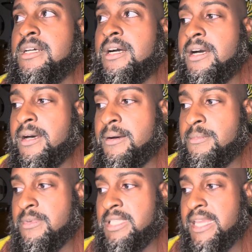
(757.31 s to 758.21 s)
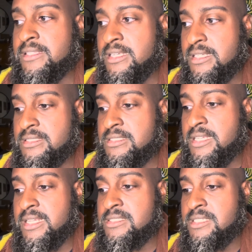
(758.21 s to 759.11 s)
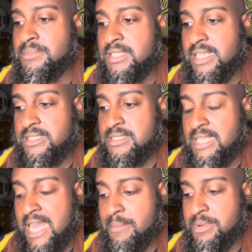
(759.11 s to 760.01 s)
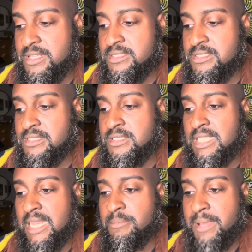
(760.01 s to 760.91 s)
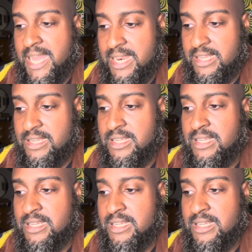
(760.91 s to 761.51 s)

like this, and something like this happens, there's a lot of panic,